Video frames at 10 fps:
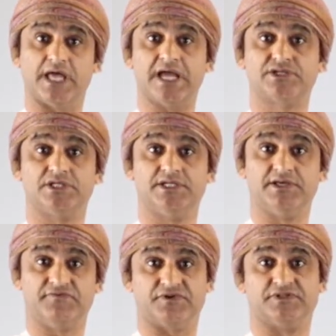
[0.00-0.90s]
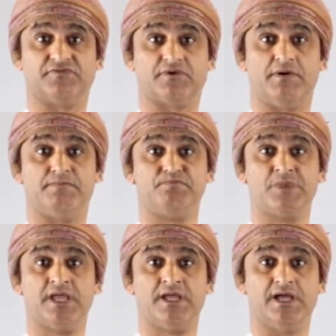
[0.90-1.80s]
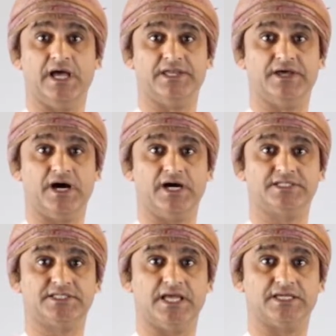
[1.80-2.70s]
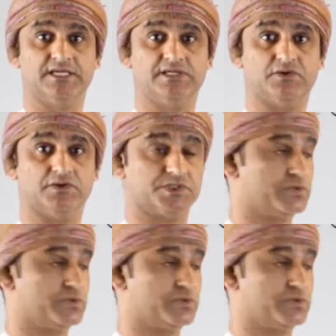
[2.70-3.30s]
actually different from aldehydes and ketones.